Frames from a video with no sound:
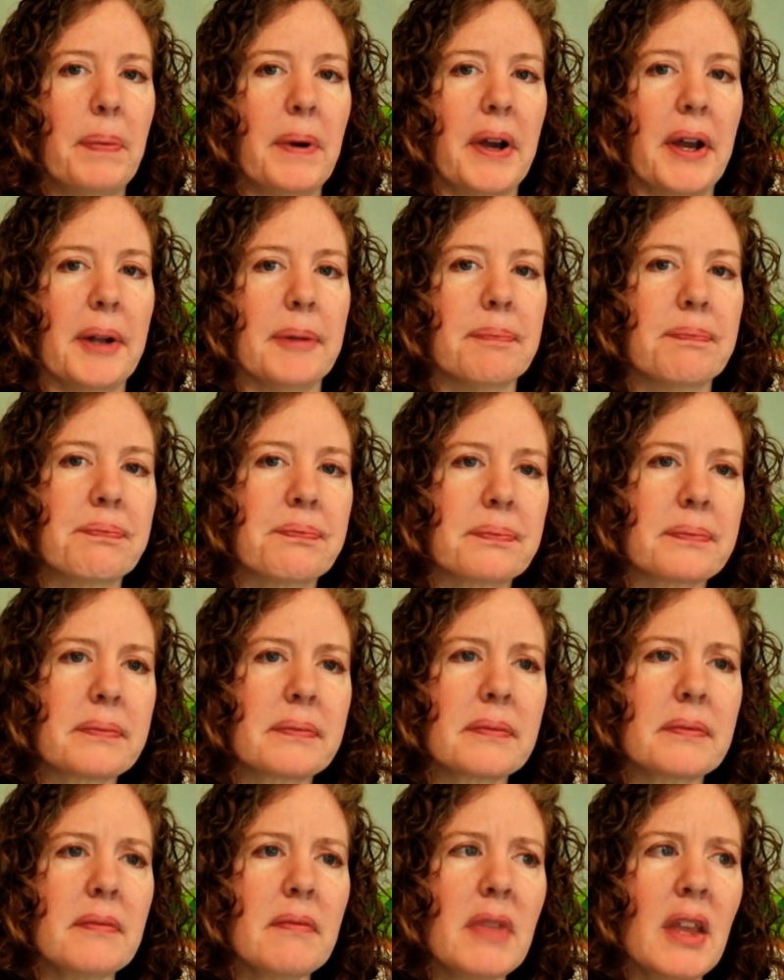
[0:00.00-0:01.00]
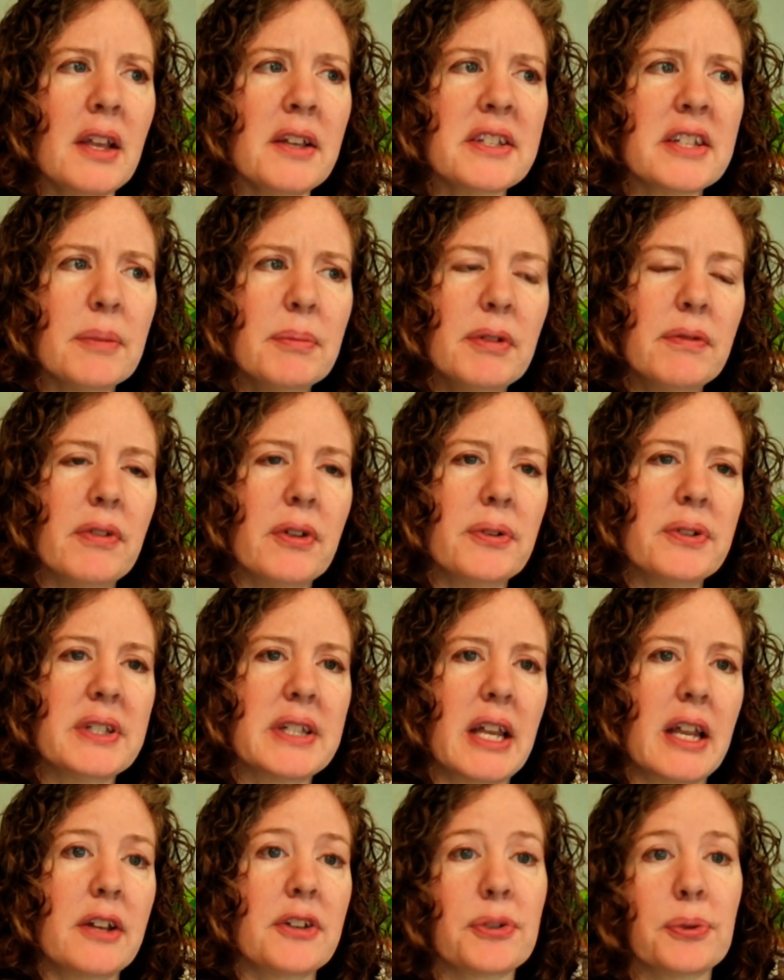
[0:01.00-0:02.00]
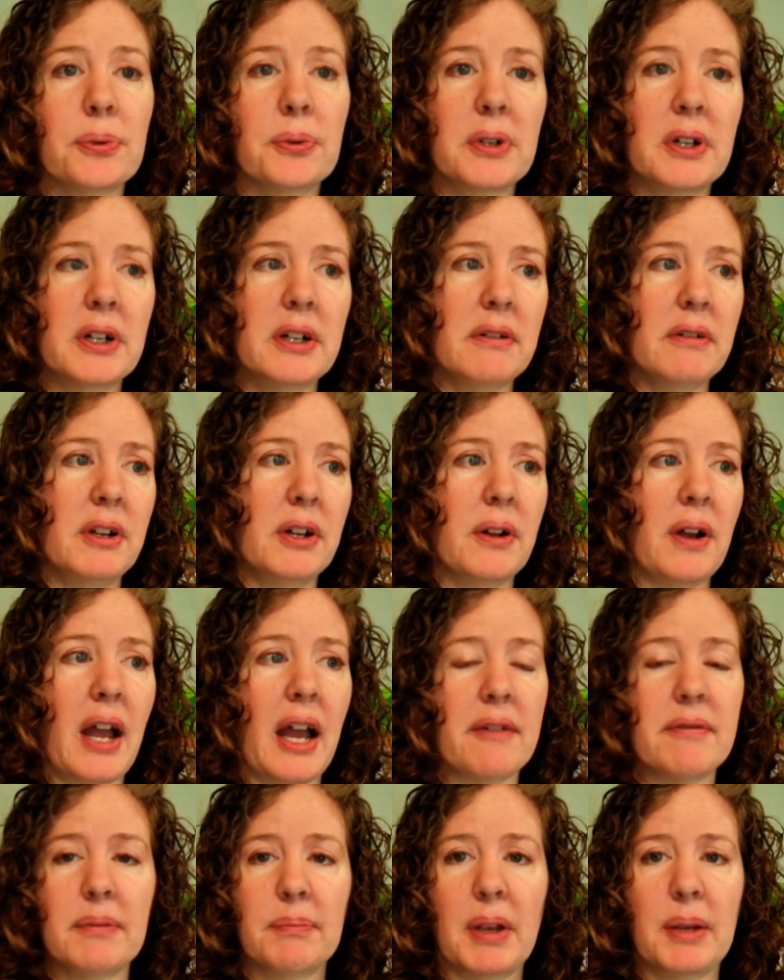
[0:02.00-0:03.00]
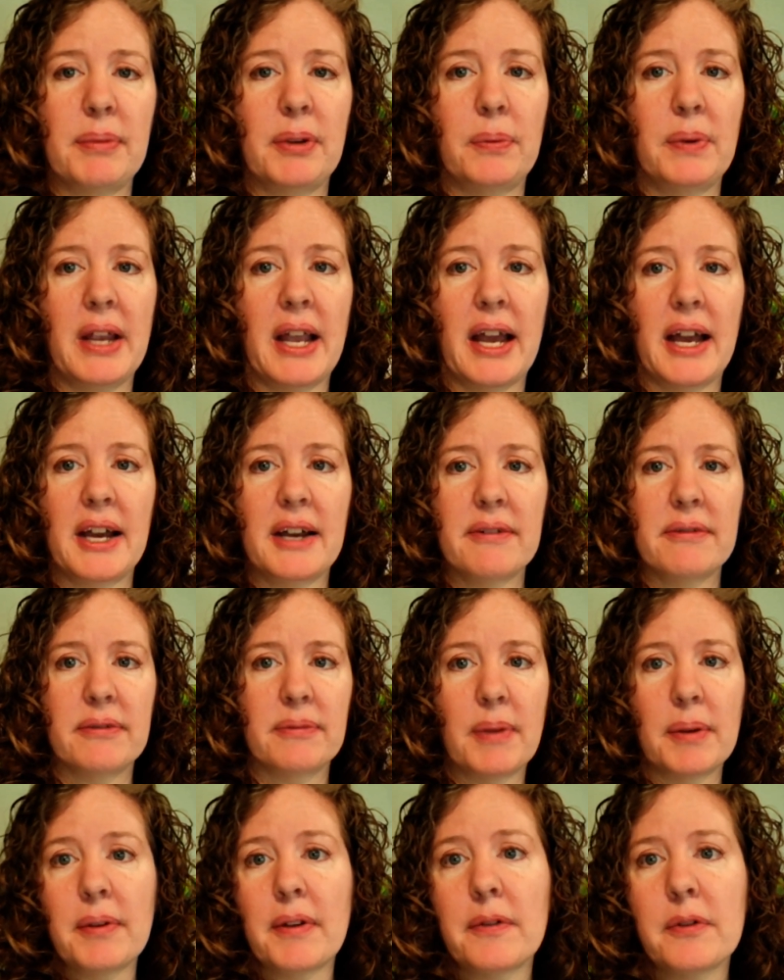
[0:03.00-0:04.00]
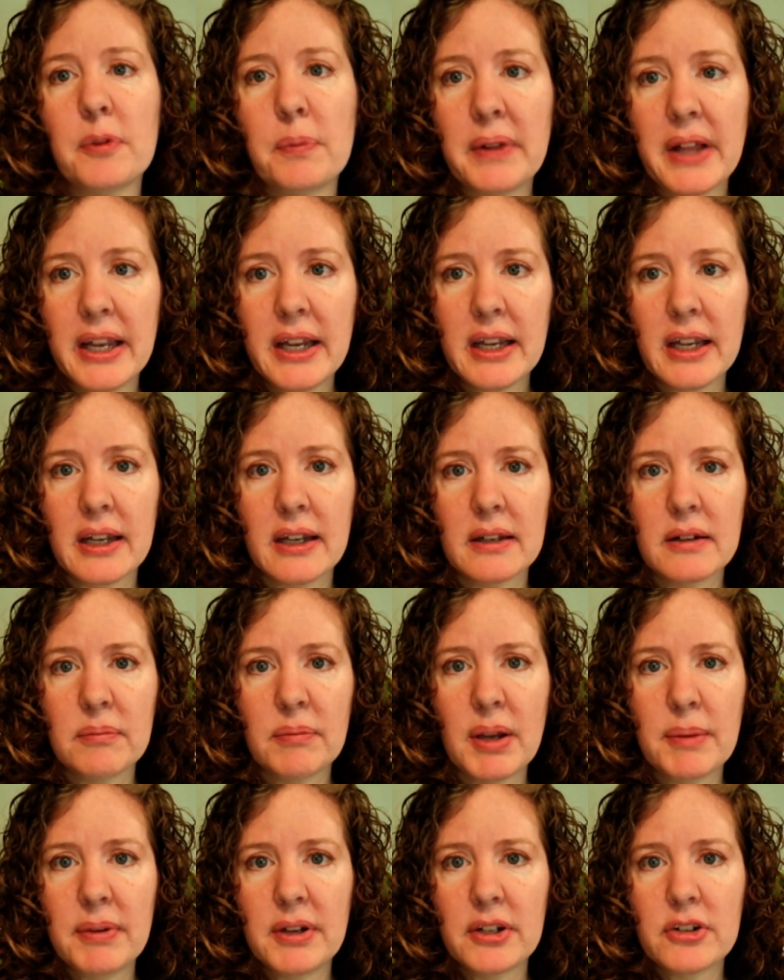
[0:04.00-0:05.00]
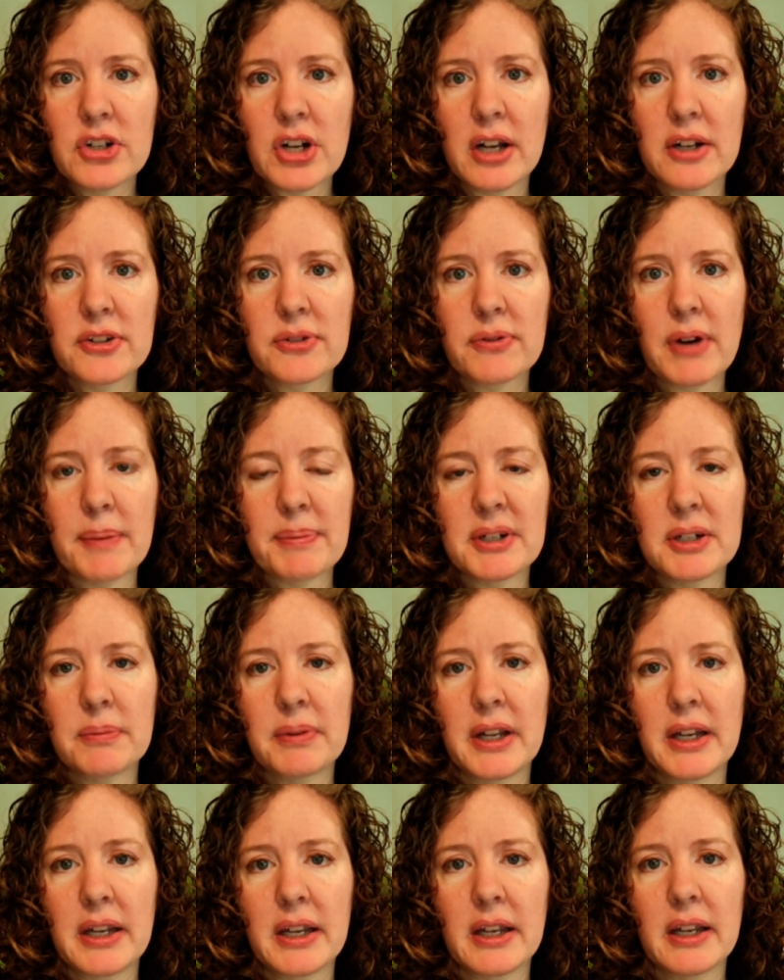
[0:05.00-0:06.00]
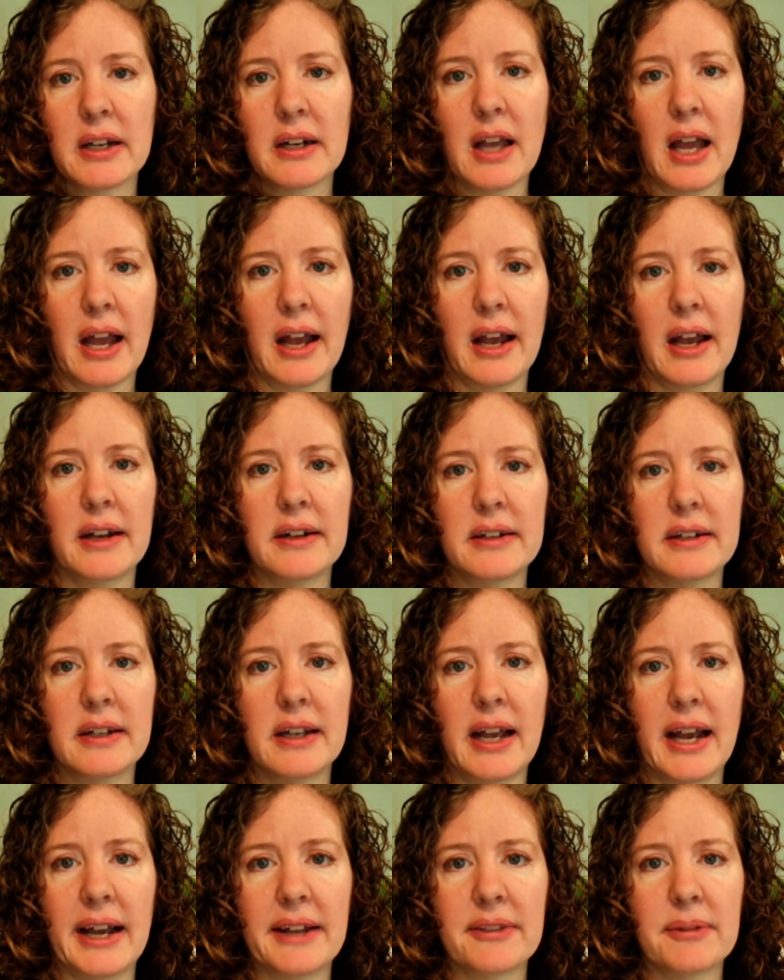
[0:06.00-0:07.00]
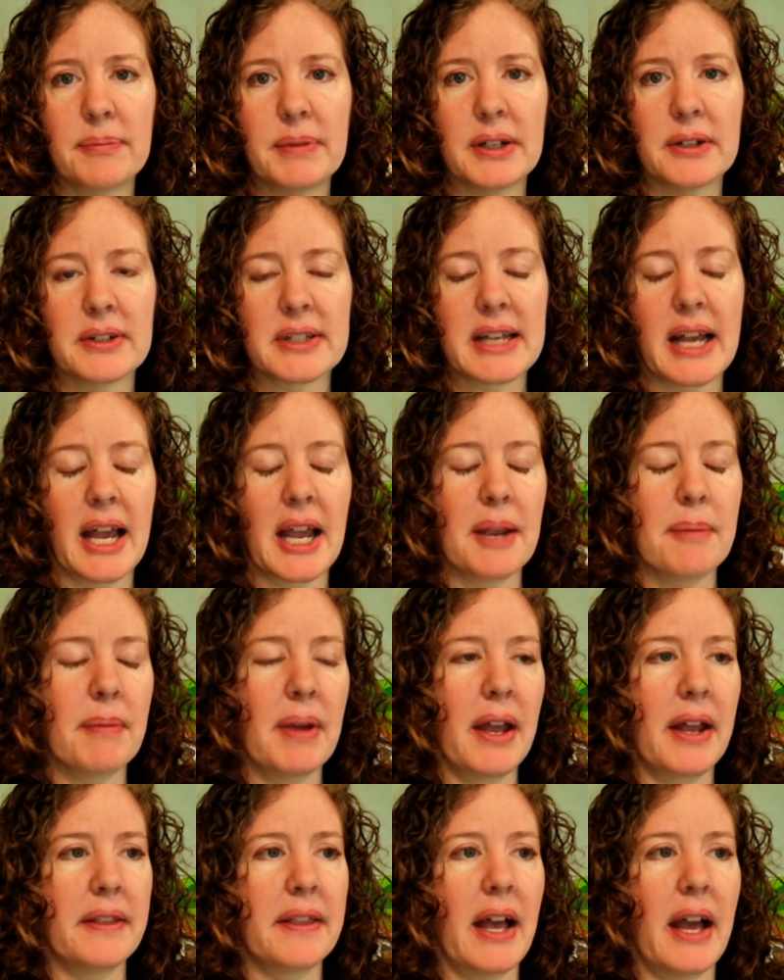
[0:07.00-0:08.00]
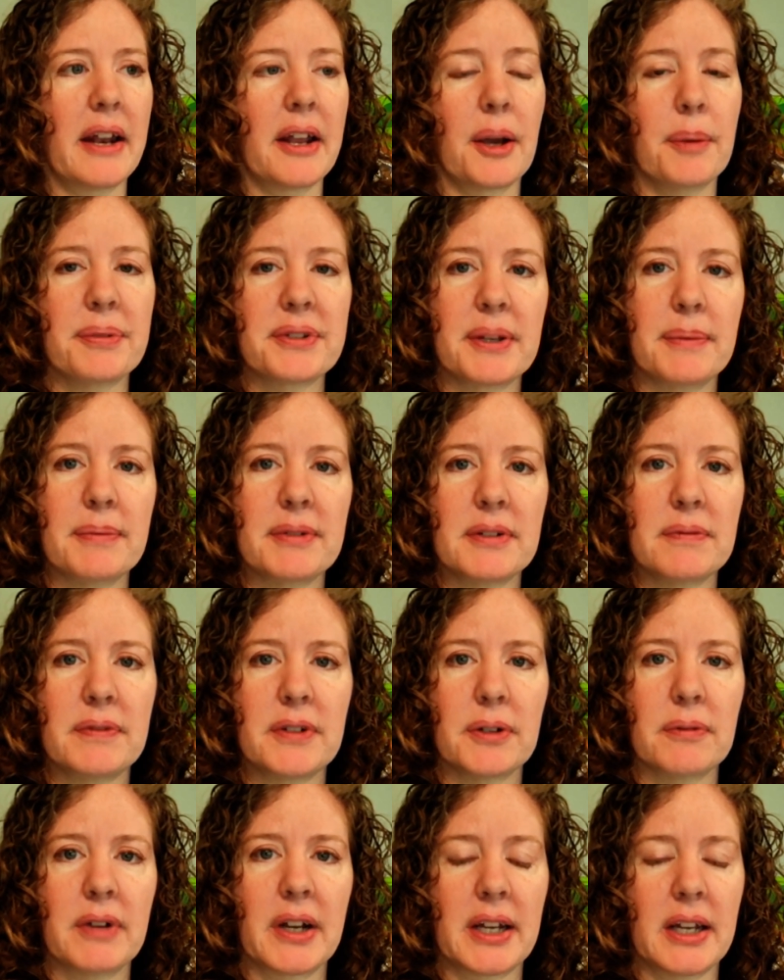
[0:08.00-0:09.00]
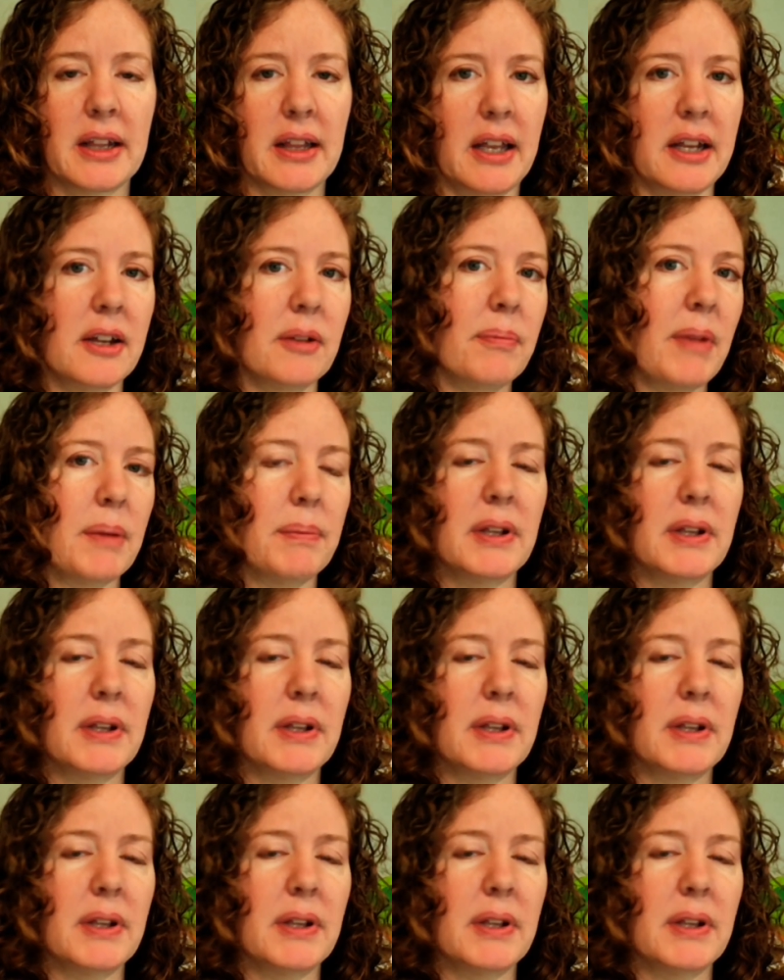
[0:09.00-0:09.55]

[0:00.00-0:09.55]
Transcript: But some of those things, or maybe we have a blanket, maybe a child's wrapped in a blanket at the mealtime, and that helps them to feel regulated.